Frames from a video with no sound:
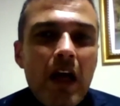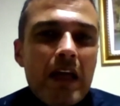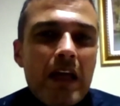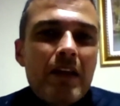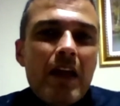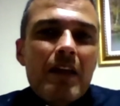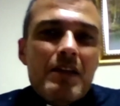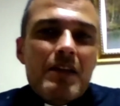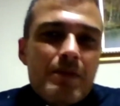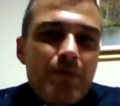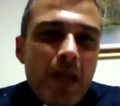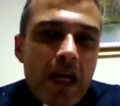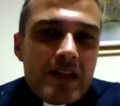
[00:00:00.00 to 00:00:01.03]
And then
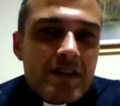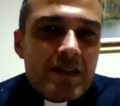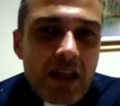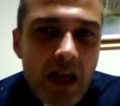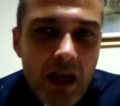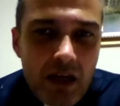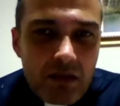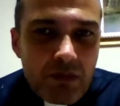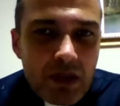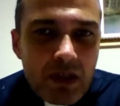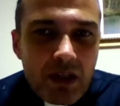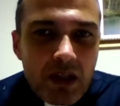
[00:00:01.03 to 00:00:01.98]
this blast came,